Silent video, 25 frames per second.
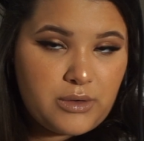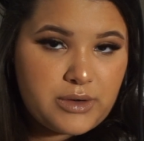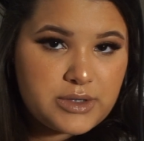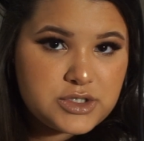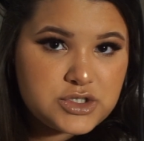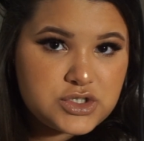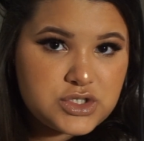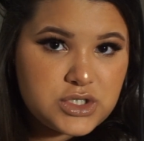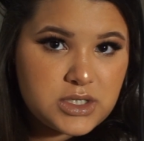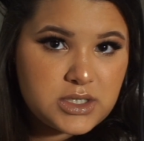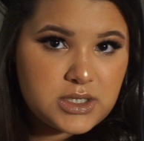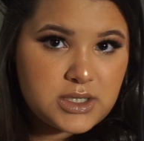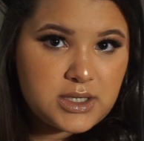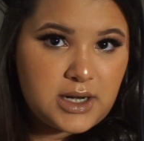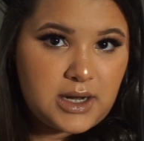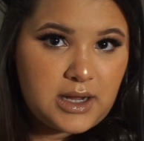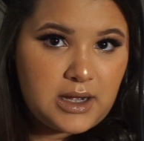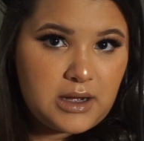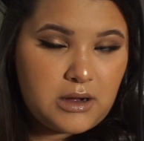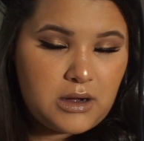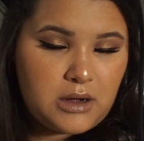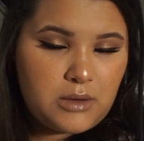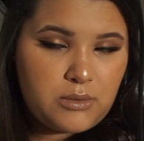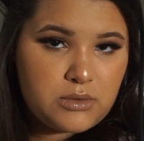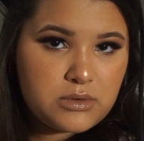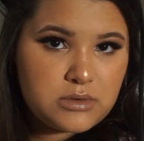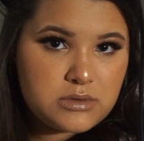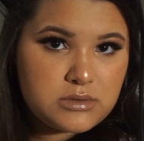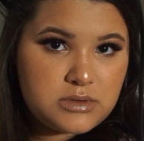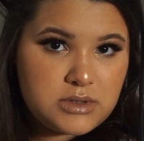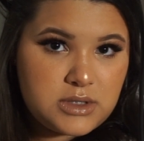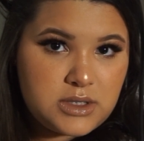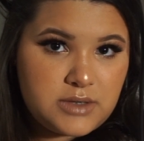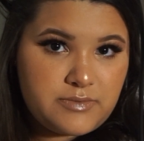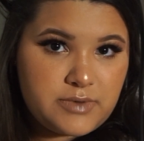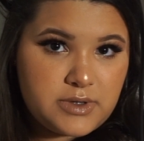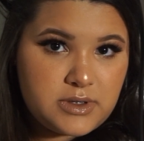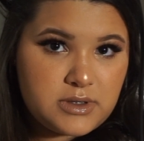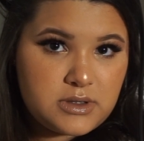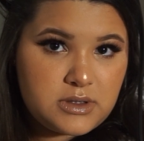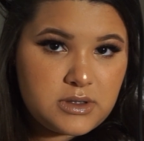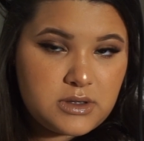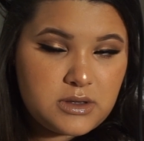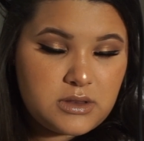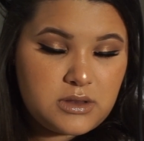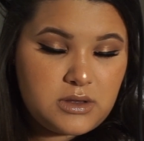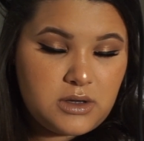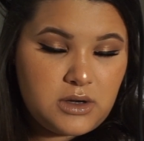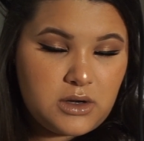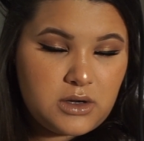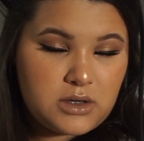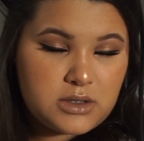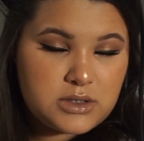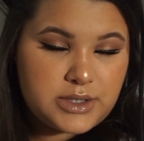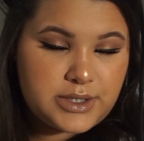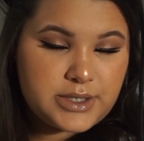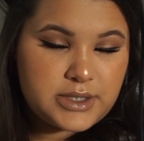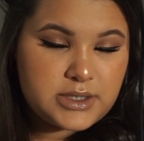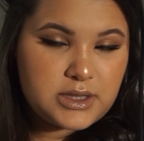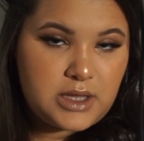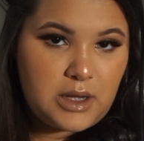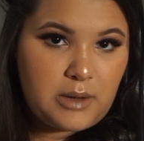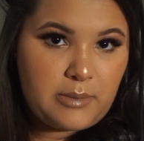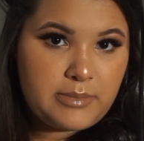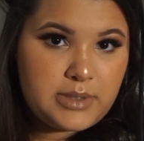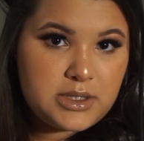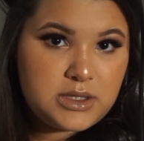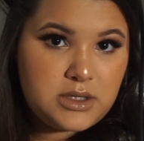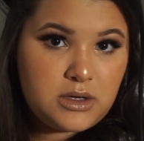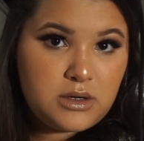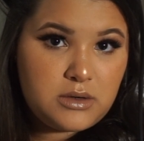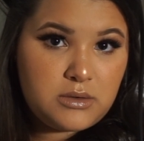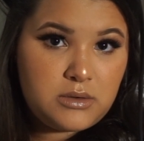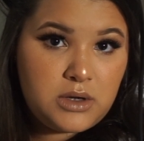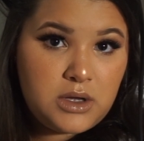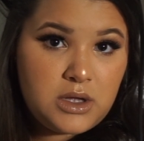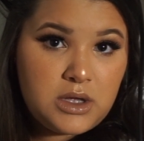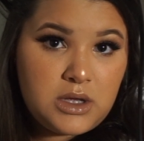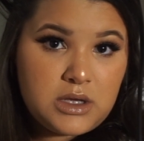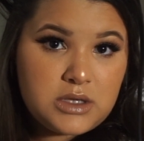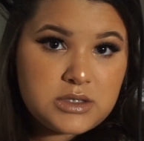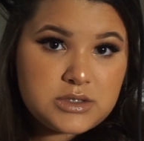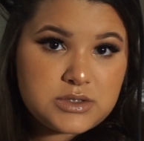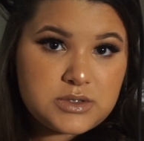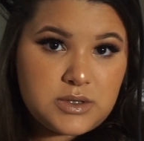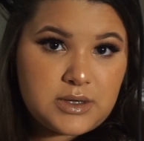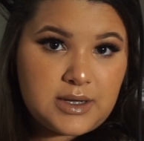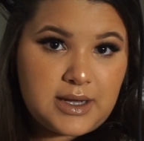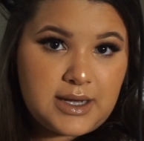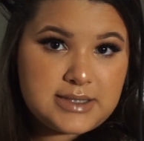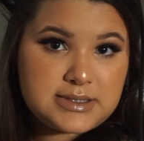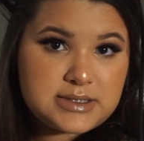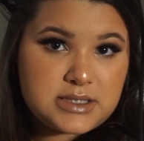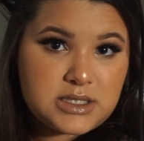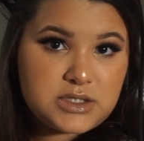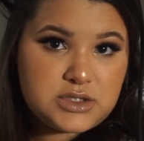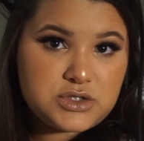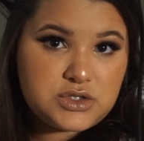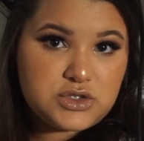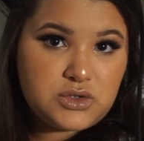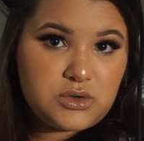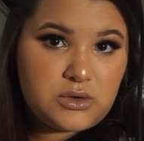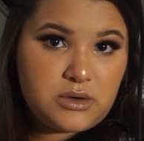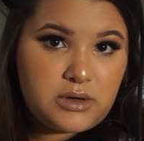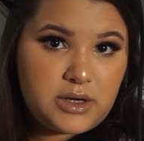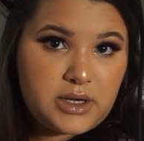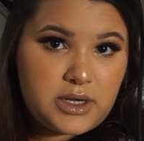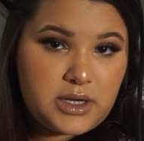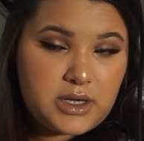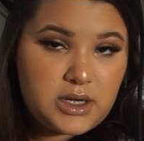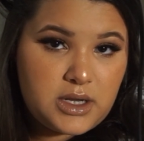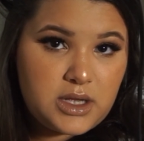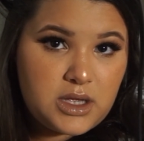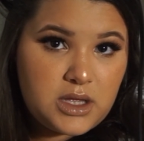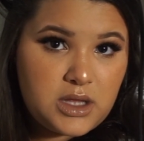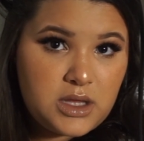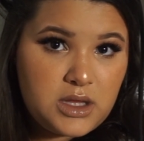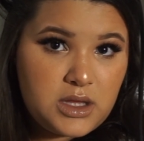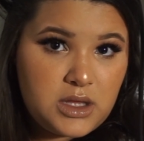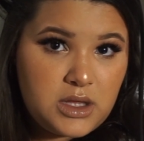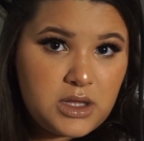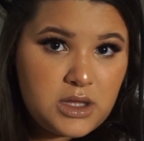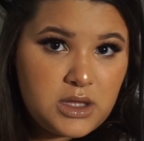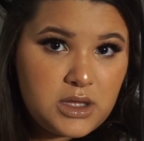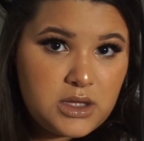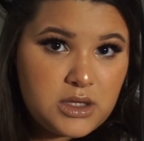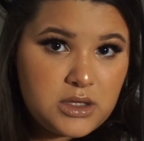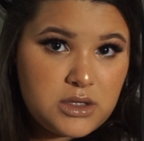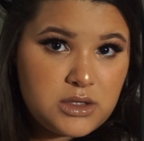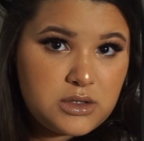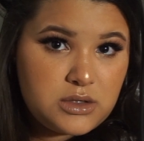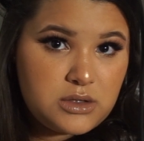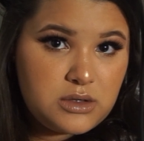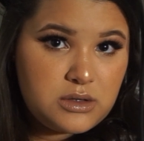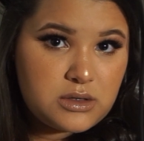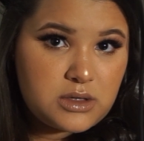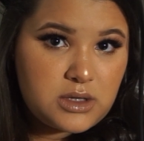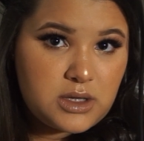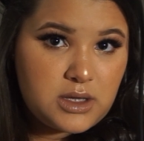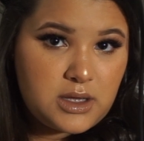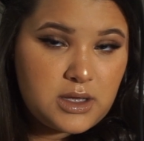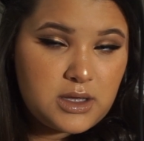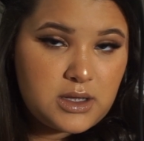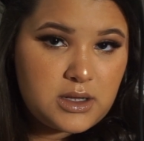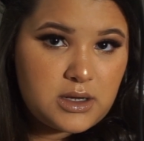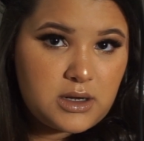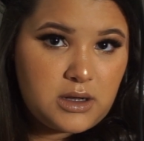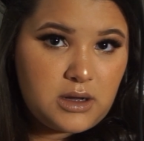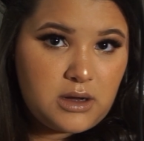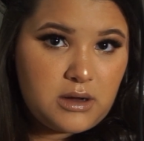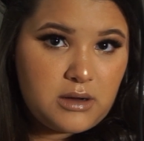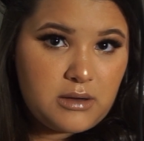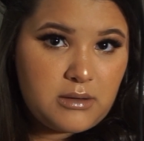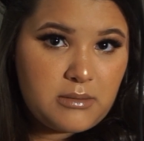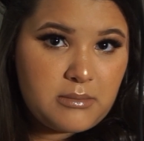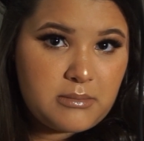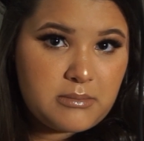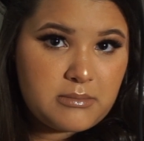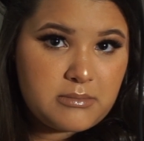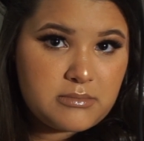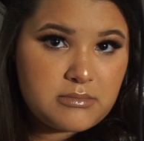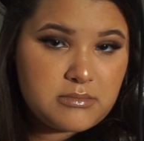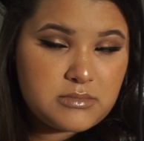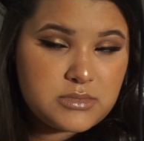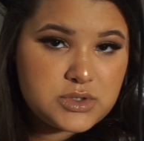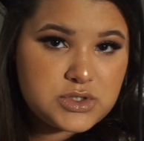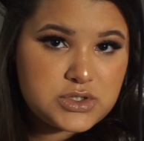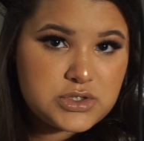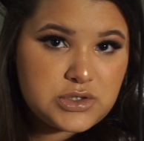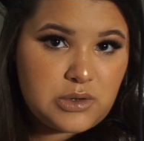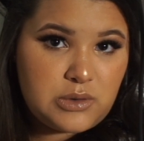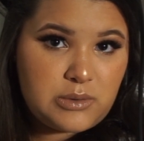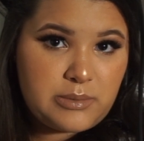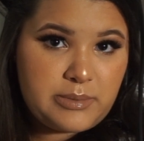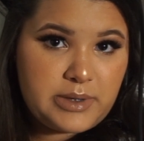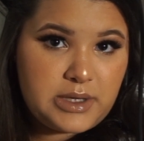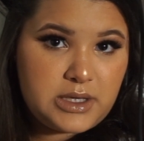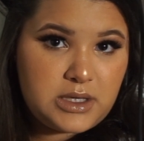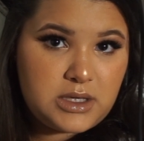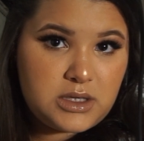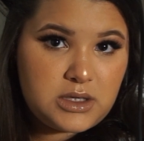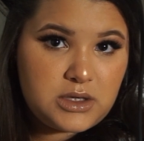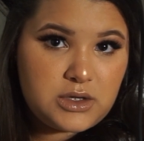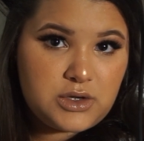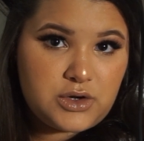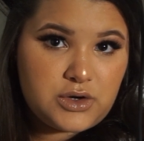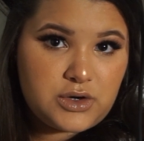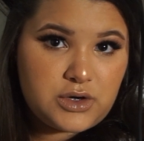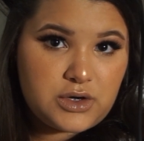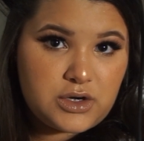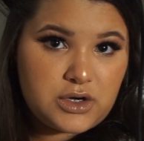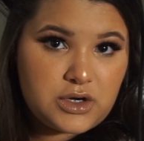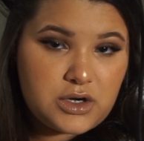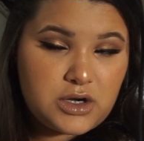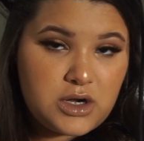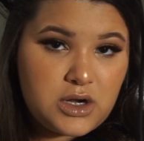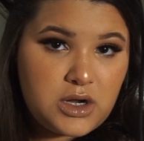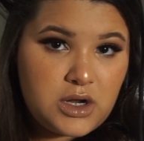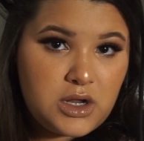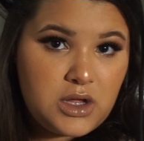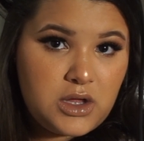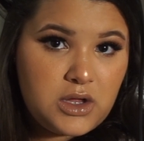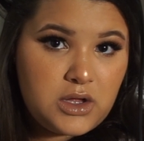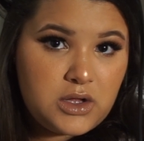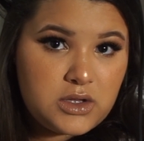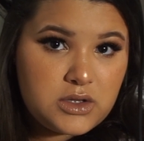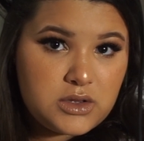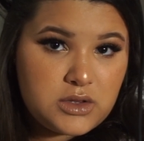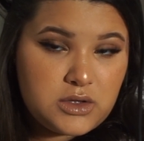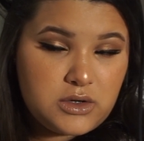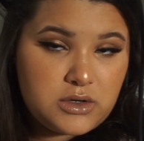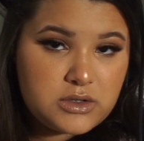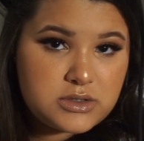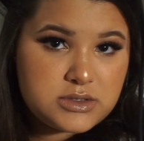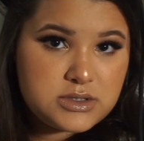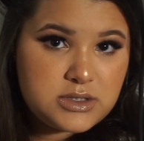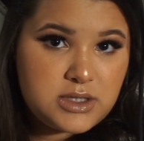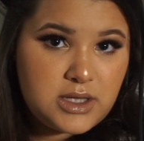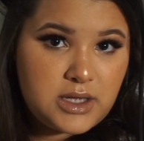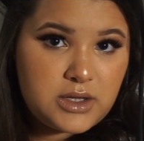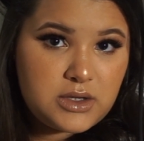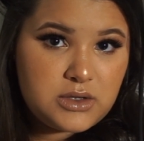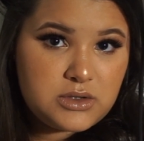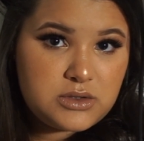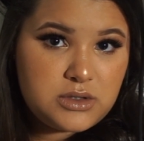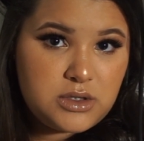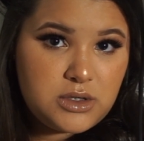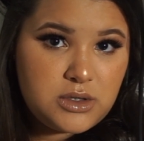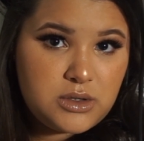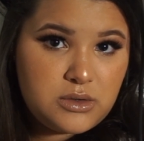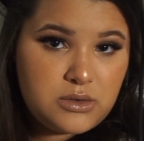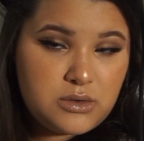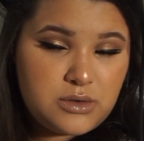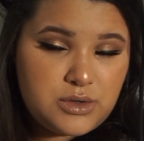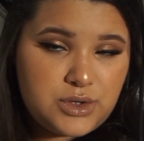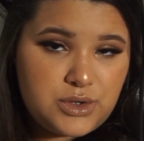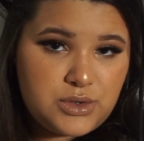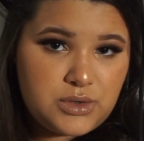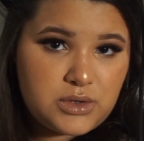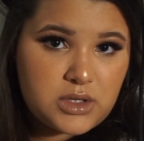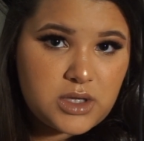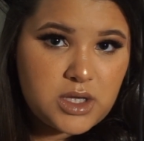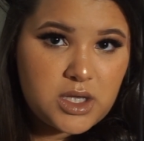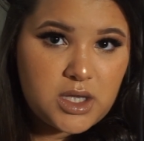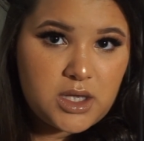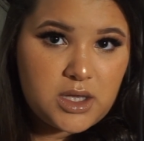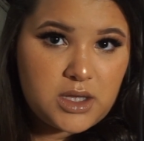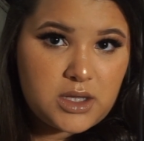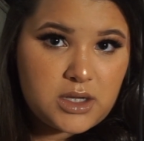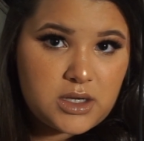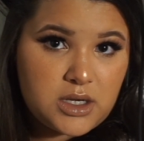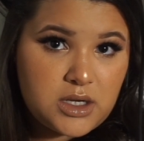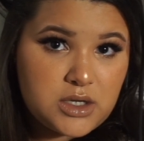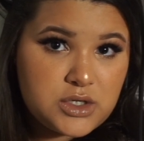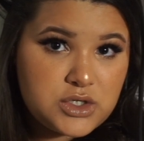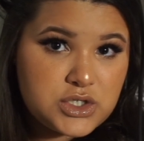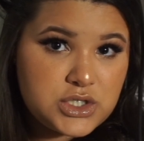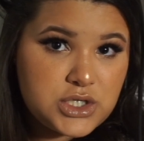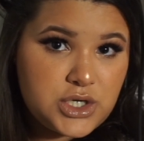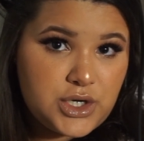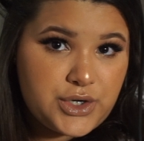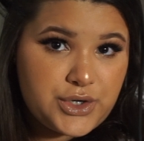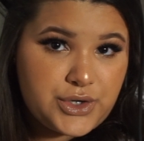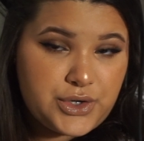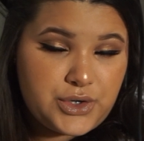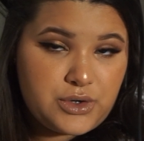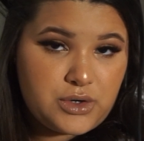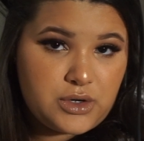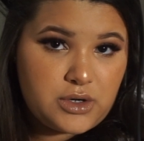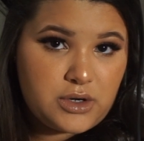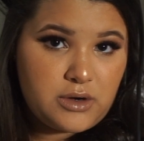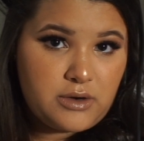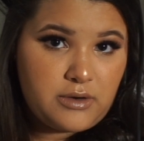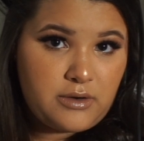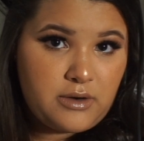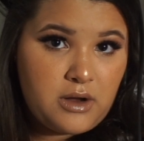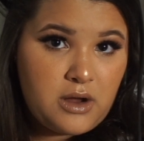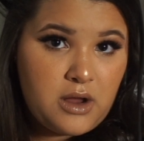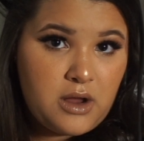and check it out. I will leave the link down below so you guys can join. You can show me your looks that you do. You can share your